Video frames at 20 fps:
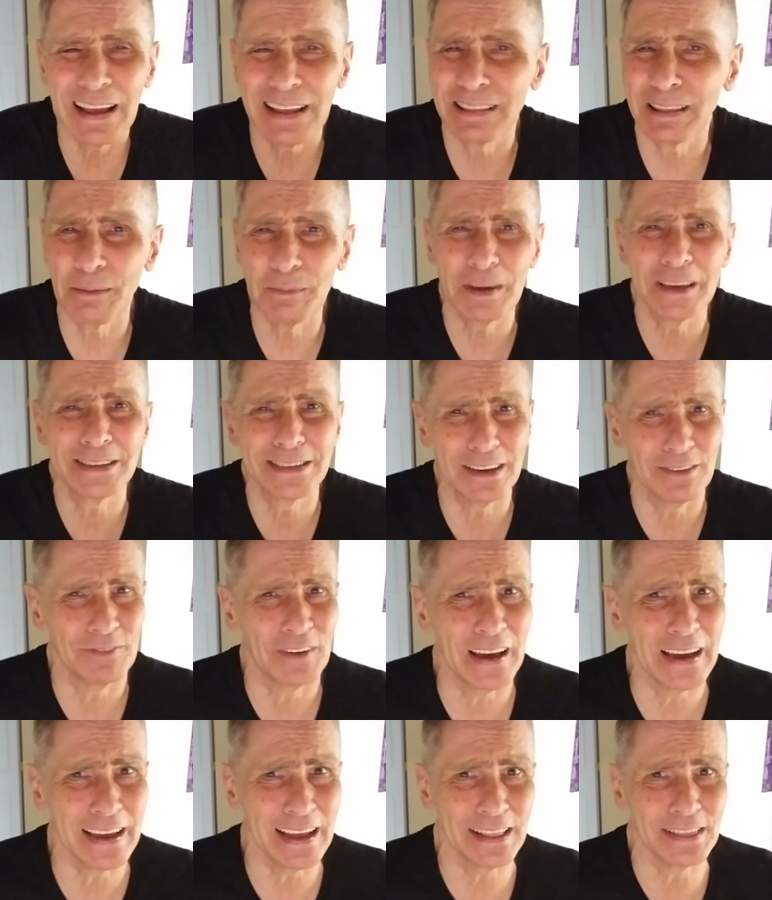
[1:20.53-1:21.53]
Let me see if
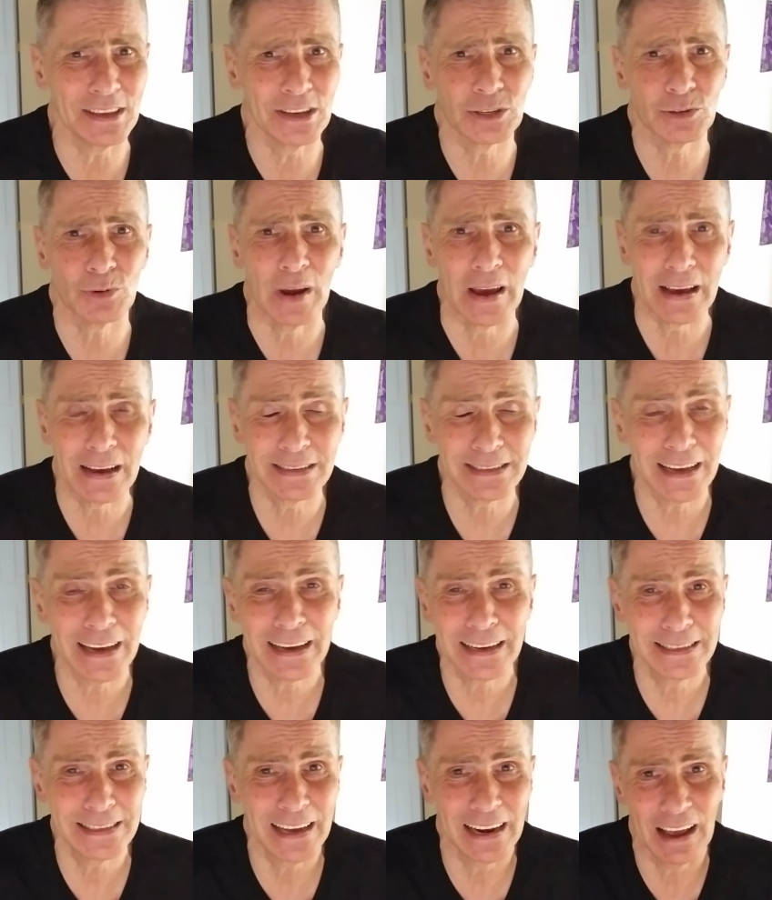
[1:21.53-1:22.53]
I get this right, because
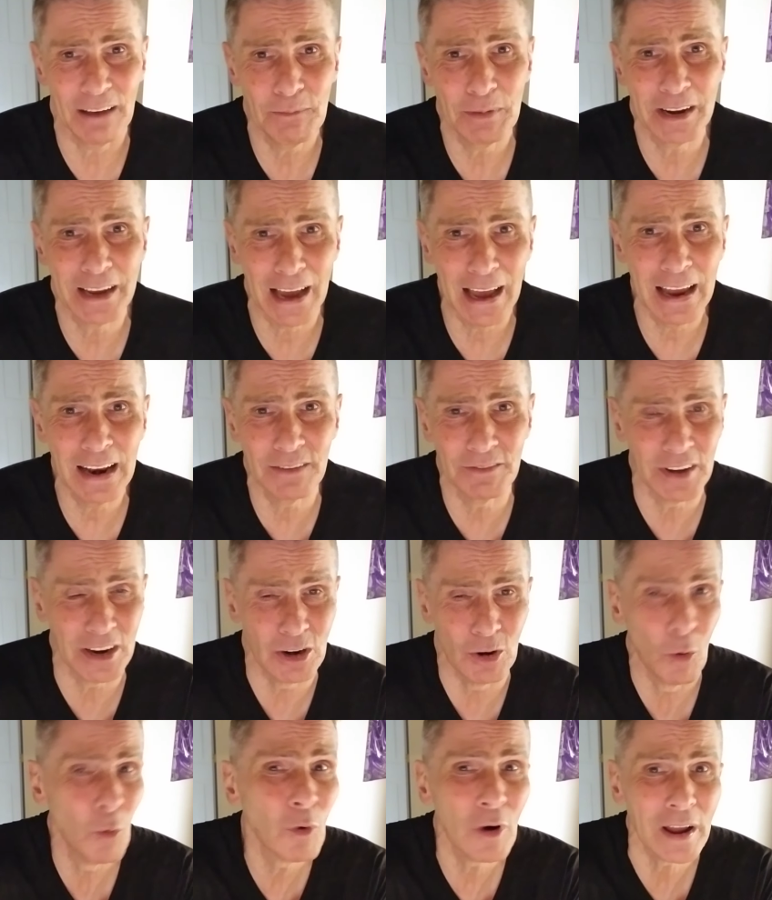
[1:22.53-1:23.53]
like I said, I've been kind of
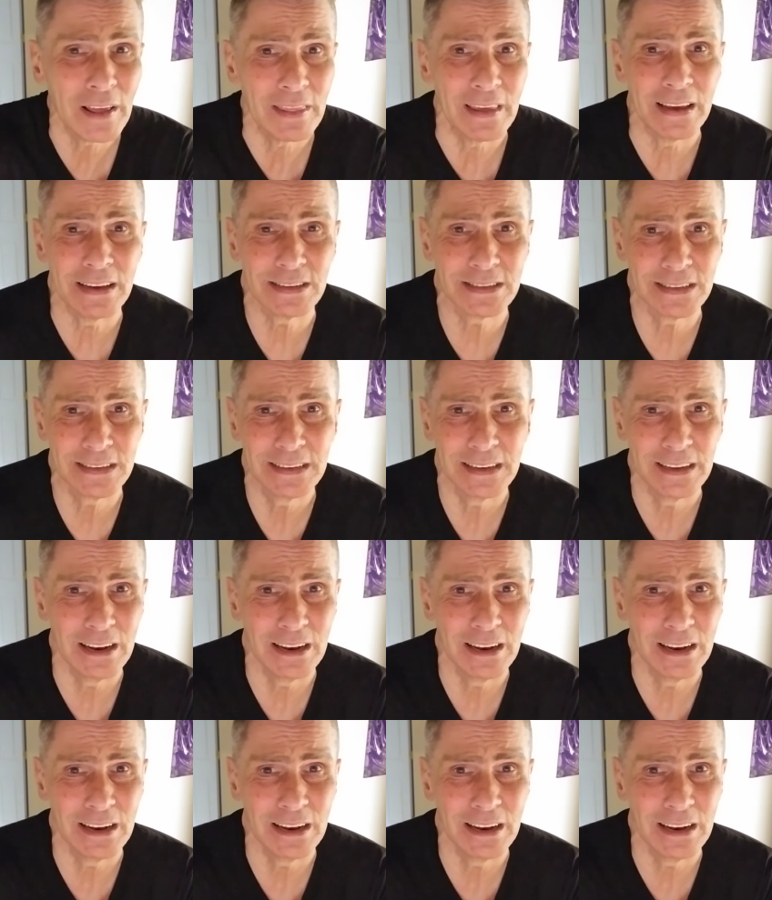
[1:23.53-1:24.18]
ignoring this,